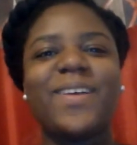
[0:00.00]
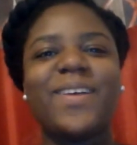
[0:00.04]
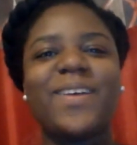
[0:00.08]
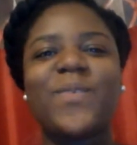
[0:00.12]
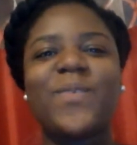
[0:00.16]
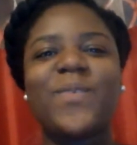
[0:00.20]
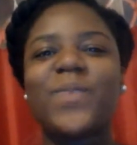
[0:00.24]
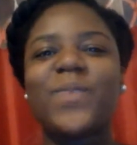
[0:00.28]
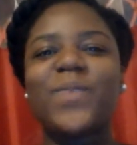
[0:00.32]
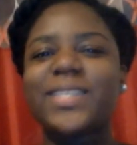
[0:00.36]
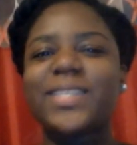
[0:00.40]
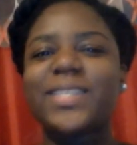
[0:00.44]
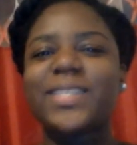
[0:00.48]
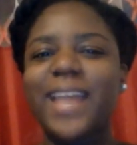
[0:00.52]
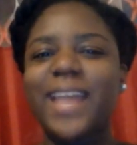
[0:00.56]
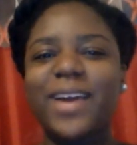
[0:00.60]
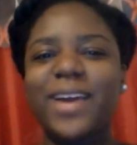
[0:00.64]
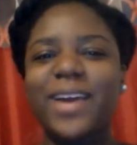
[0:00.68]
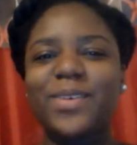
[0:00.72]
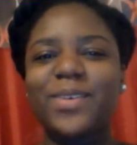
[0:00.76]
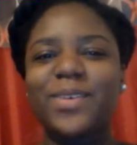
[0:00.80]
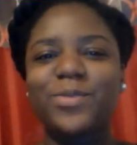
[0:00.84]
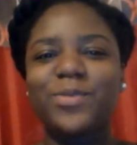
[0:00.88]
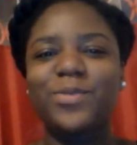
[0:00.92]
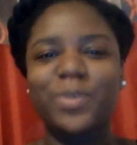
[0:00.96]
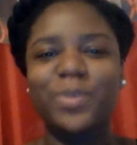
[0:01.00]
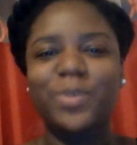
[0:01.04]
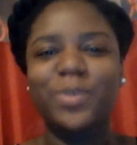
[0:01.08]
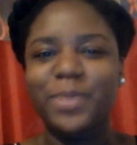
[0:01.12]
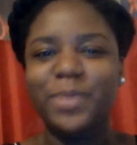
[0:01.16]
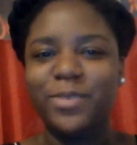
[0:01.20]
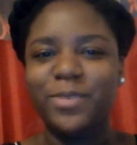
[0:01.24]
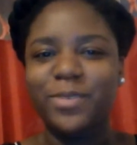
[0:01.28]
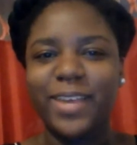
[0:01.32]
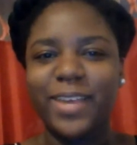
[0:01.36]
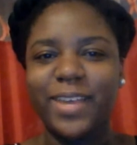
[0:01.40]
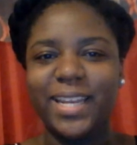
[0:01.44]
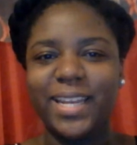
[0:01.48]
Was that
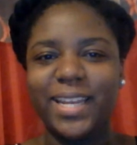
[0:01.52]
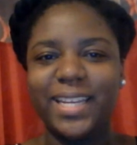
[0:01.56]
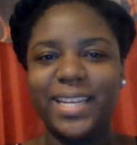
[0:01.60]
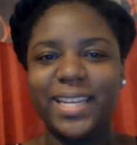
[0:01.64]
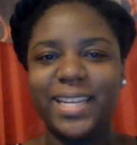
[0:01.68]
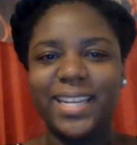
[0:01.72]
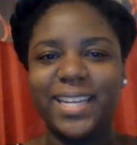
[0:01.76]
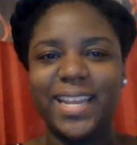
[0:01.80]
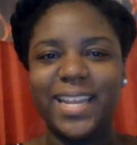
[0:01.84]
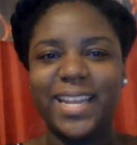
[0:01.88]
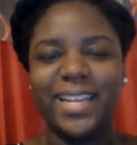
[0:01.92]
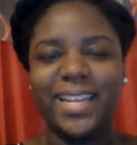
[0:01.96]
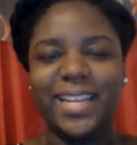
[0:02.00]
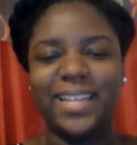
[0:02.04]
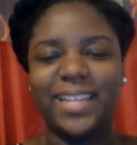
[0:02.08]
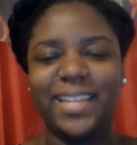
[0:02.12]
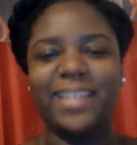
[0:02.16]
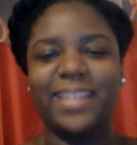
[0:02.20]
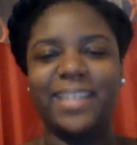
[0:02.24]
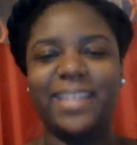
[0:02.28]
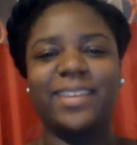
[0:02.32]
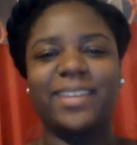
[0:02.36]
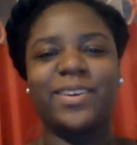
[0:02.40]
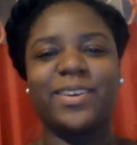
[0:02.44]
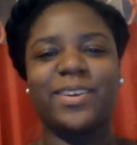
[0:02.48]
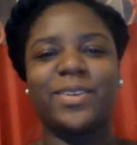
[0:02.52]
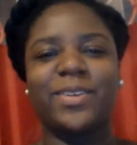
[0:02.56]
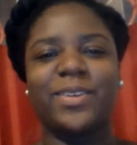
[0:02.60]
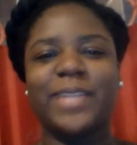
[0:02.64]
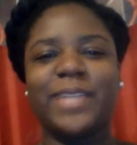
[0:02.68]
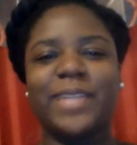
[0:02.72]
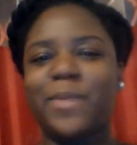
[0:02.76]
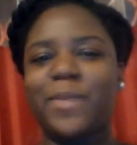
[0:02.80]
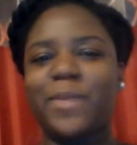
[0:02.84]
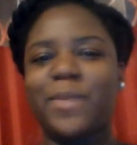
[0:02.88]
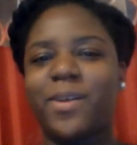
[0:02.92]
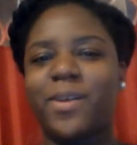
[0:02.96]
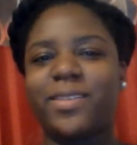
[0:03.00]
Ruby Red girl
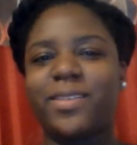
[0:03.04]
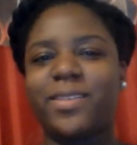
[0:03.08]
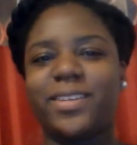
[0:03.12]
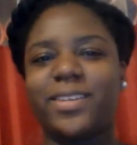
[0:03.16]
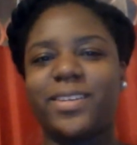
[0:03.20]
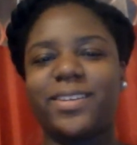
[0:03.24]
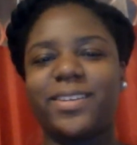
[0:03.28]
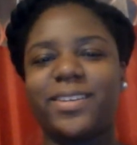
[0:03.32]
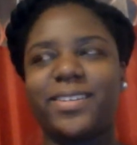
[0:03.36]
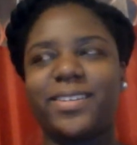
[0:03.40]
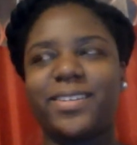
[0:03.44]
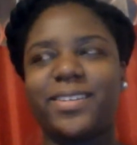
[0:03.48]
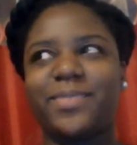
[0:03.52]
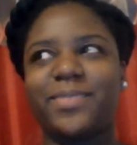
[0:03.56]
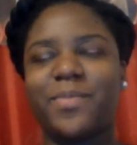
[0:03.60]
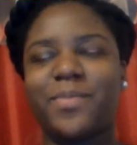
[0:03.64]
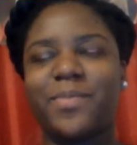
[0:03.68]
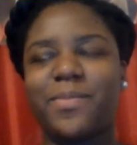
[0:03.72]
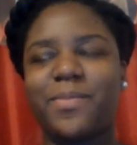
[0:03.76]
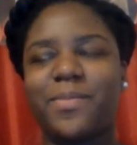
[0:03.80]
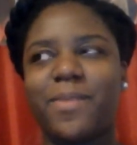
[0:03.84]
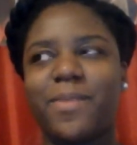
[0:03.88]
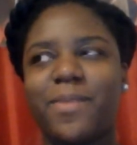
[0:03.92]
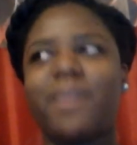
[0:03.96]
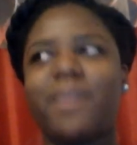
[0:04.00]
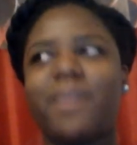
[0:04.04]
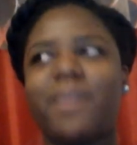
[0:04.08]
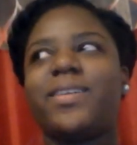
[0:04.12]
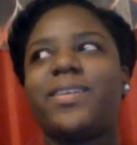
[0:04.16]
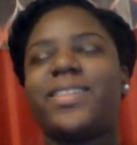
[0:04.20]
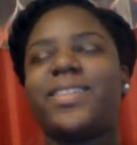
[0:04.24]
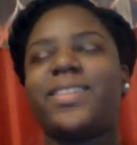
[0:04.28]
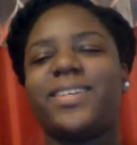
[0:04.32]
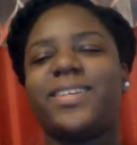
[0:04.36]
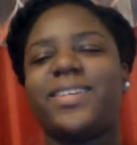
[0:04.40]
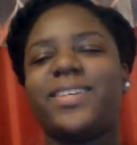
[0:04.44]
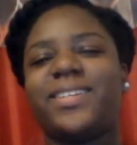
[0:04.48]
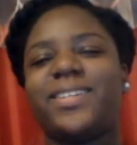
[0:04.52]
named Martha?
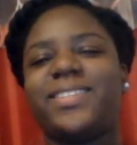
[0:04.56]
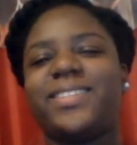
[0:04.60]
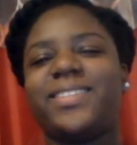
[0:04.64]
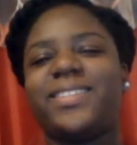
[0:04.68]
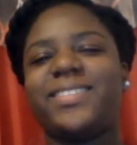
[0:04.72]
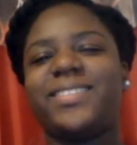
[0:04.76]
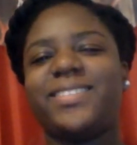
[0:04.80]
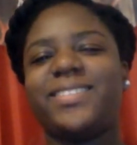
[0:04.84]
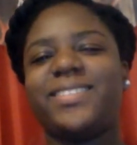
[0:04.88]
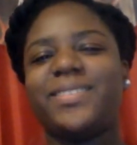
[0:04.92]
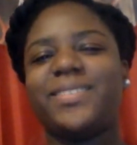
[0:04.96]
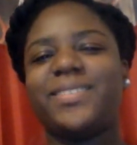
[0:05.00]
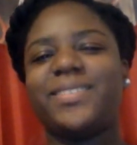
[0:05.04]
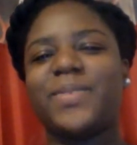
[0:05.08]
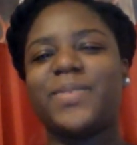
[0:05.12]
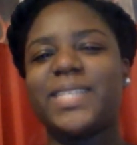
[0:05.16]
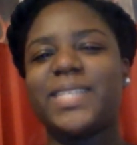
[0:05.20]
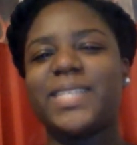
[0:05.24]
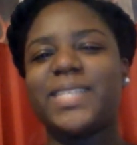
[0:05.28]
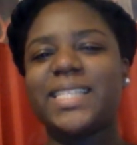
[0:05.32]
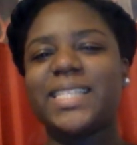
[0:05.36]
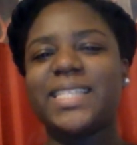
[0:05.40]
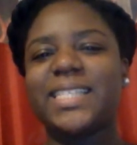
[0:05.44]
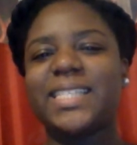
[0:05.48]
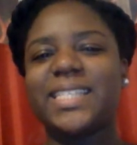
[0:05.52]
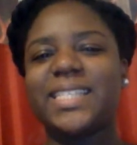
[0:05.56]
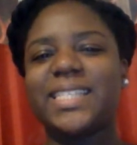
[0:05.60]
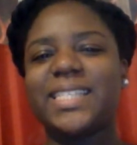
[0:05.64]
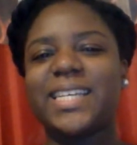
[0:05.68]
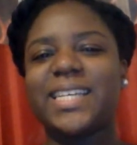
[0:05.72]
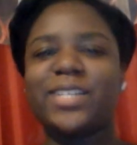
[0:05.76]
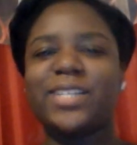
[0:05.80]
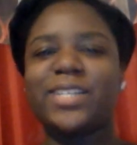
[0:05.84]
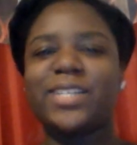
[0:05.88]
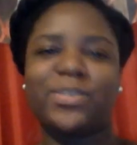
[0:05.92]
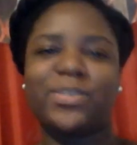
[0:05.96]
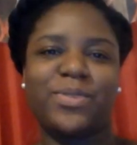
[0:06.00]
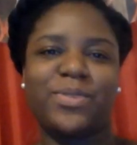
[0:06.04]
Martha? Was it?
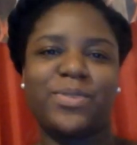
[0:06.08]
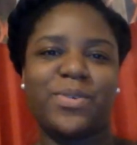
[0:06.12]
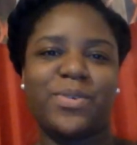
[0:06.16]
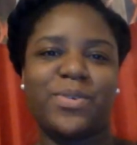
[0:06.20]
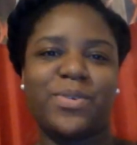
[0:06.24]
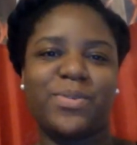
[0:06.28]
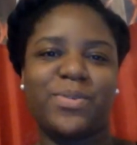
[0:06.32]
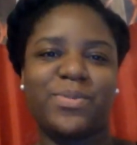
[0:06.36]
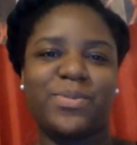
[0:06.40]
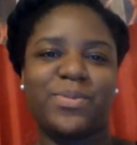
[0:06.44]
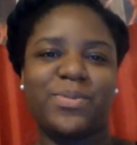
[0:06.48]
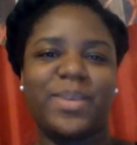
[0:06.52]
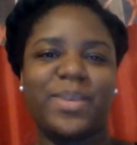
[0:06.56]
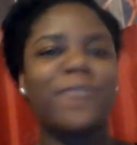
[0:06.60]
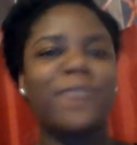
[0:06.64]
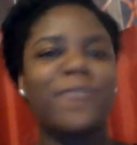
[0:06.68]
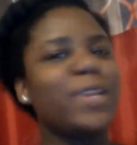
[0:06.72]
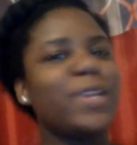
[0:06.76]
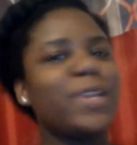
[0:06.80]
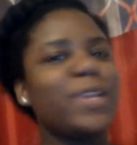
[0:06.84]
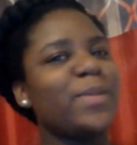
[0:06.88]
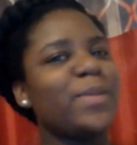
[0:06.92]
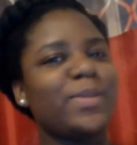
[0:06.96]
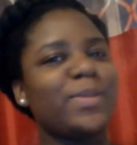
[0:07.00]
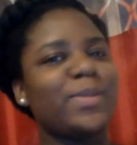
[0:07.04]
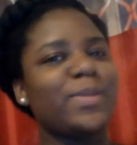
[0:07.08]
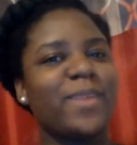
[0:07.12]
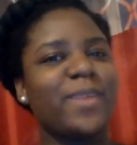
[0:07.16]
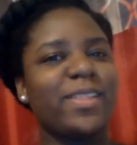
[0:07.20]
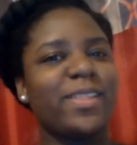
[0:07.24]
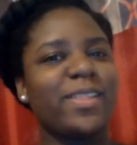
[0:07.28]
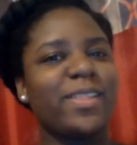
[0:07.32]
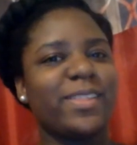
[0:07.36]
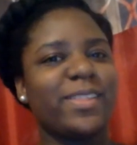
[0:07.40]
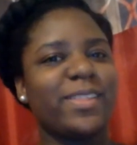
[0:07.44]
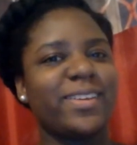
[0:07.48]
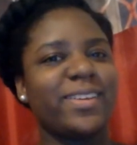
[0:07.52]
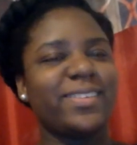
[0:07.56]
I don't know. If her name was
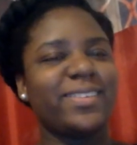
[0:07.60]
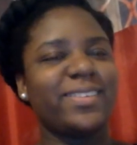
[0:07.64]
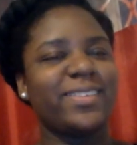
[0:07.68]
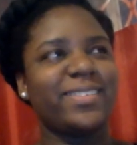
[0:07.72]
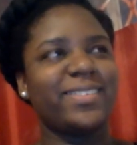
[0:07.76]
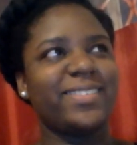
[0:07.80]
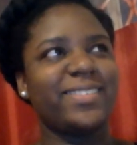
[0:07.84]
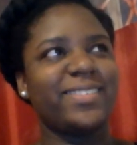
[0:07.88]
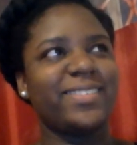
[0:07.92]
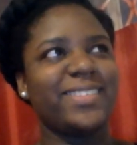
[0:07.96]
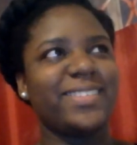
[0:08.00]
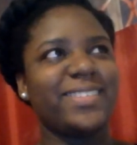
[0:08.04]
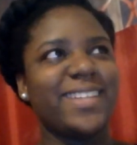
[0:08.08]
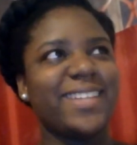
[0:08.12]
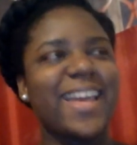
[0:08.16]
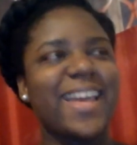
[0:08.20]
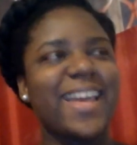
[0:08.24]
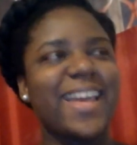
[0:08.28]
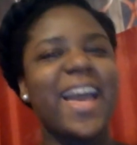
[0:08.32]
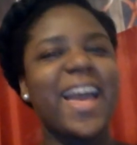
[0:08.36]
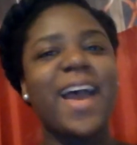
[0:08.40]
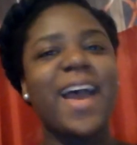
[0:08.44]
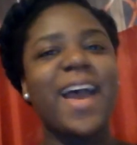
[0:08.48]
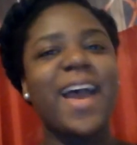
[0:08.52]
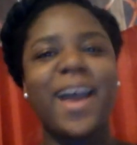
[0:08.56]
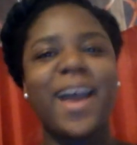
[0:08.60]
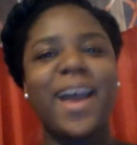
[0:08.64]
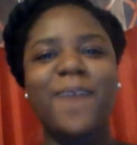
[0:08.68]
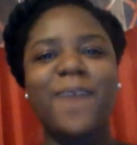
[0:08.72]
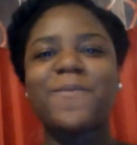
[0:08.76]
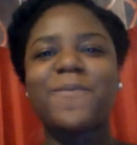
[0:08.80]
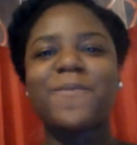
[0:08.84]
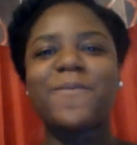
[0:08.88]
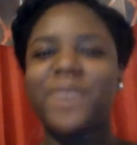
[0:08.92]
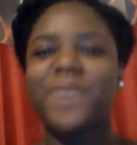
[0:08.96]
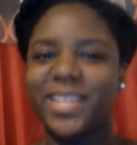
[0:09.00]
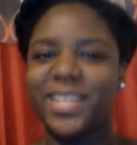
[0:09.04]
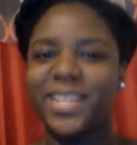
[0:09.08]
Martha, how
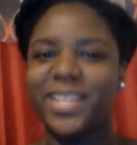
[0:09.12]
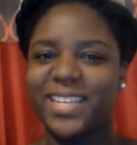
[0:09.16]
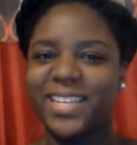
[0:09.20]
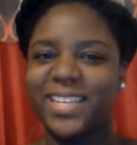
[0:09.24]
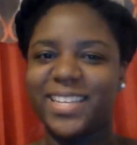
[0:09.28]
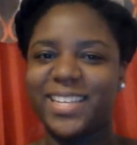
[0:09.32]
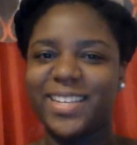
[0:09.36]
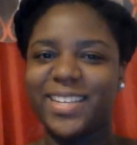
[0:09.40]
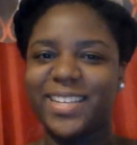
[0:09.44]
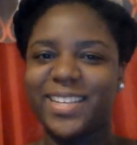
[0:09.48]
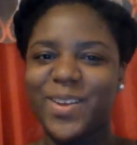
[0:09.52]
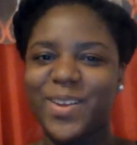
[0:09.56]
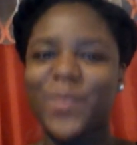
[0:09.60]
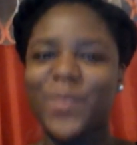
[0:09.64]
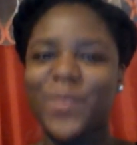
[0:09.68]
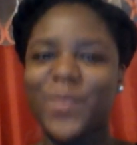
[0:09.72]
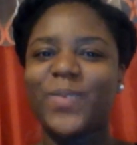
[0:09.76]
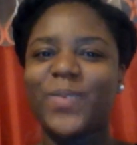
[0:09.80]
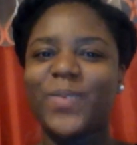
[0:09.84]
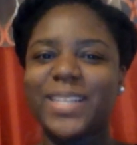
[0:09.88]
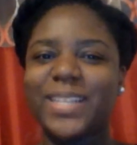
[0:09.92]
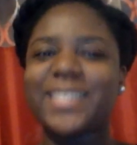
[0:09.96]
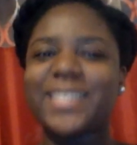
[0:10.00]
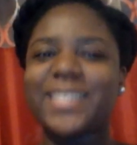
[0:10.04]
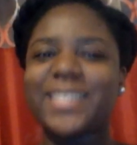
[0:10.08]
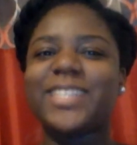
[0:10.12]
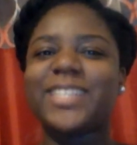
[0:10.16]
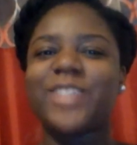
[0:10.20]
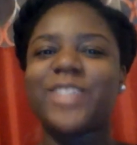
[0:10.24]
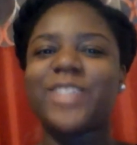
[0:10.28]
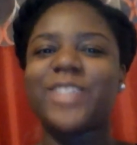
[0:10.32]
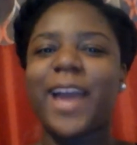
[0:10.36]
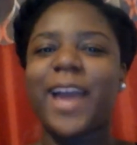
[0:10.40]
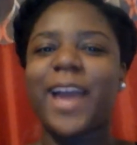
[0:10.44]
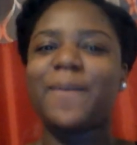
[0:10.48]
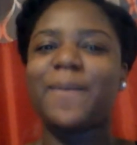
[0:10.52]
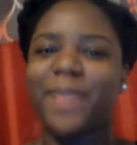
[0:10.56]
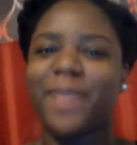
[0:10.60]
funny was
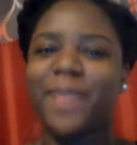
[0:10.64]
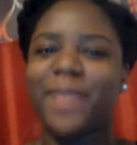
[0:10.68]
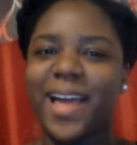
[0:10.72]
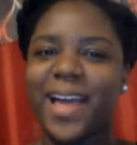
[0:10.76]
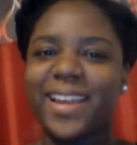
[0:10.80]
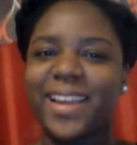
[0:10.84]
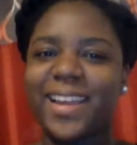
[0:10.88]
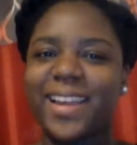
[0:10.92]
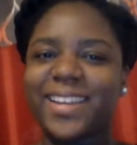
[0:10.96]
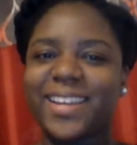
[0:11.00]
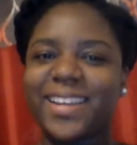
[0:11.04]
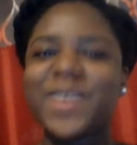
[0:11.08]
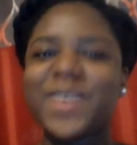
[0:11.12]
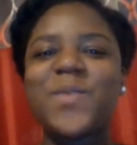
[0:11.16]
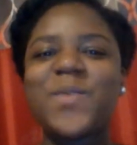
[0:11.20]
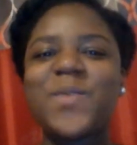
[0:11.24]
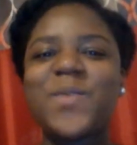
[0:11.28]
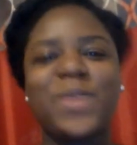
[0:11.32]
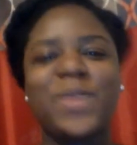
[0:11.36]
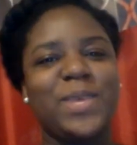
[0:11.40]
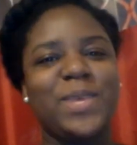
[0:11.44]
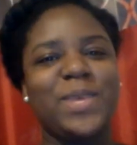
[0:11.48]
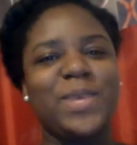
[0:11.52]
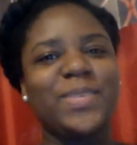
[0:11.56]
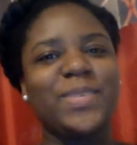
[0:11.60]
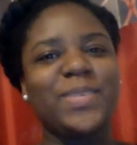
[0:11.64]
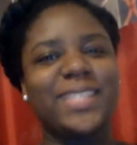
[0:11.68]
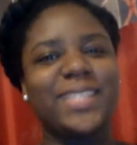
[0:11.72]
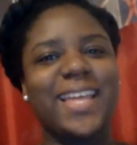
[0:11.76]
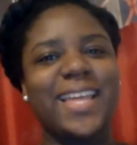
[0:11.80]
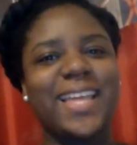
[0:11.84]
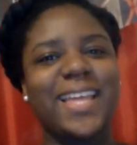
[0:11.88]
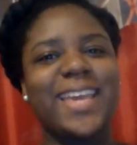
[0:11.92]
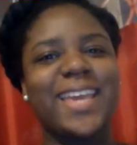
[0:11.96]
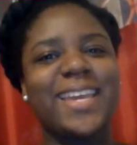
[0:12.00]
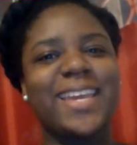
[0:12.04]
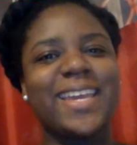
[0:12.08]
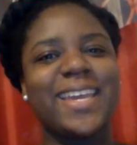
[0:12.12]
Jack Black when he was
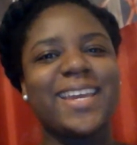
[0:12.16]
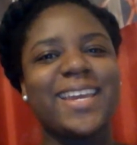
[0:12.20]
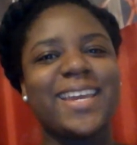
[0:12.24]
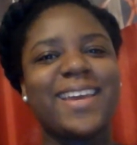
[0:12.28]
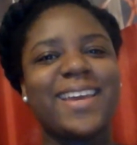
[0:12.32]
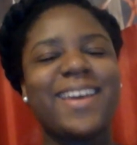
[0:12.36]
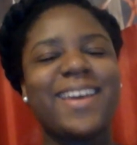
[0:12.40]
like,